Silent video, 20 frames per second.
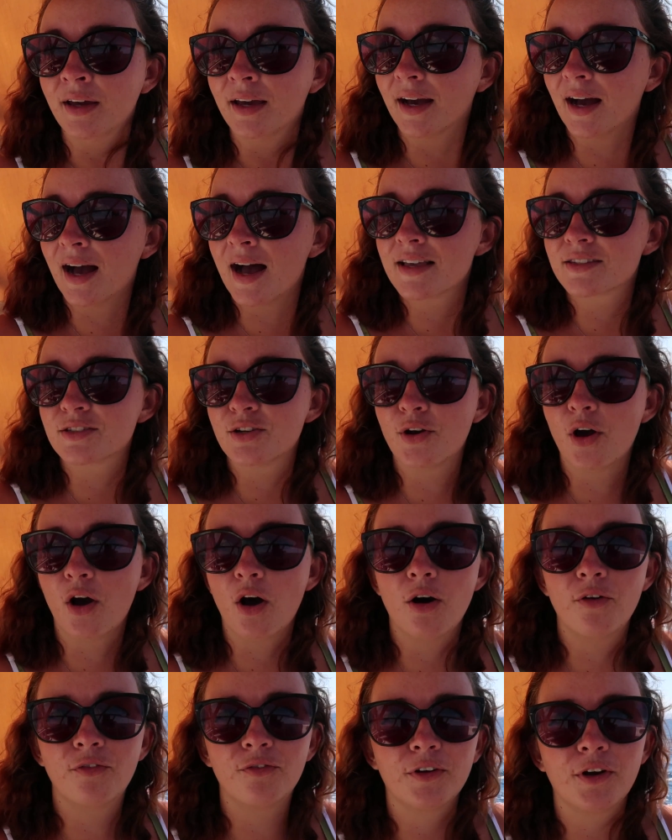It has an
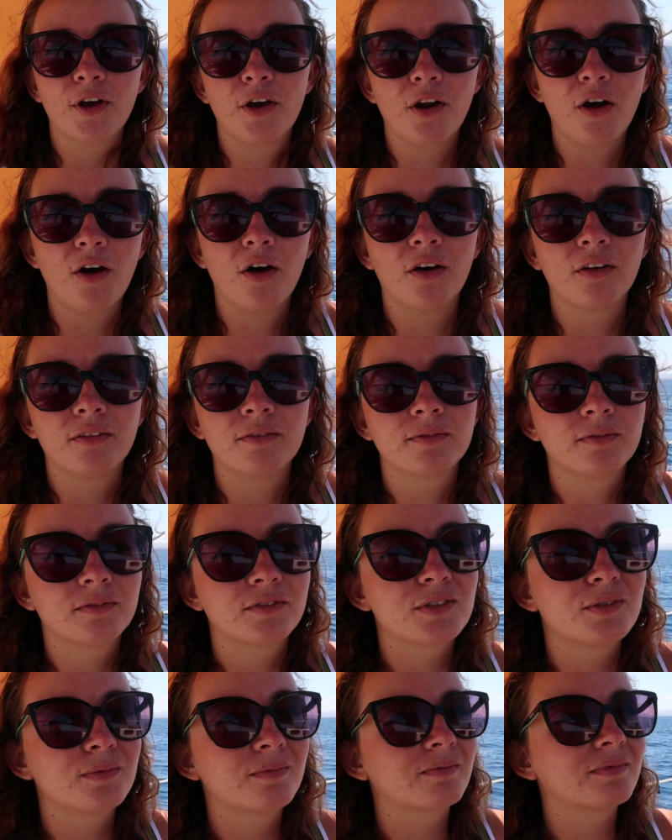off and an on
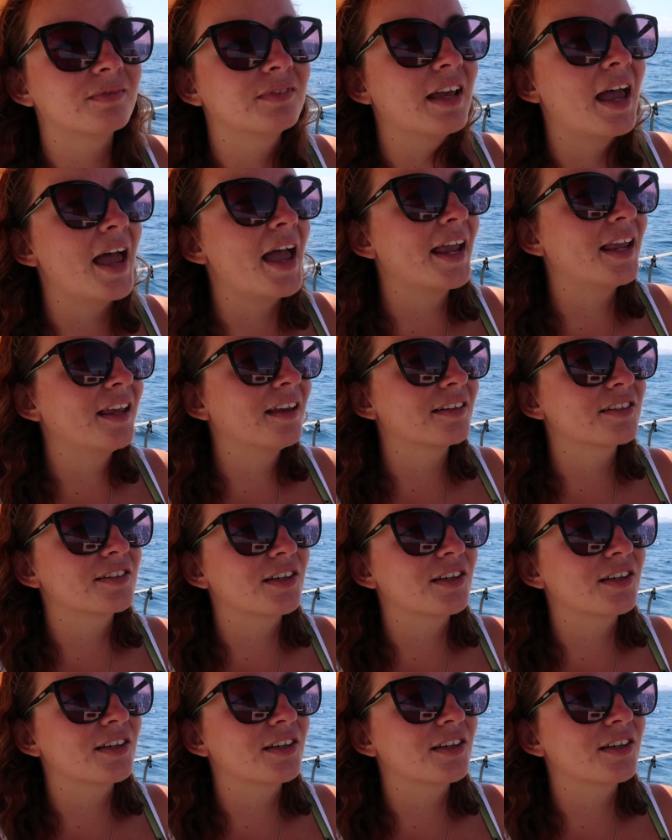day,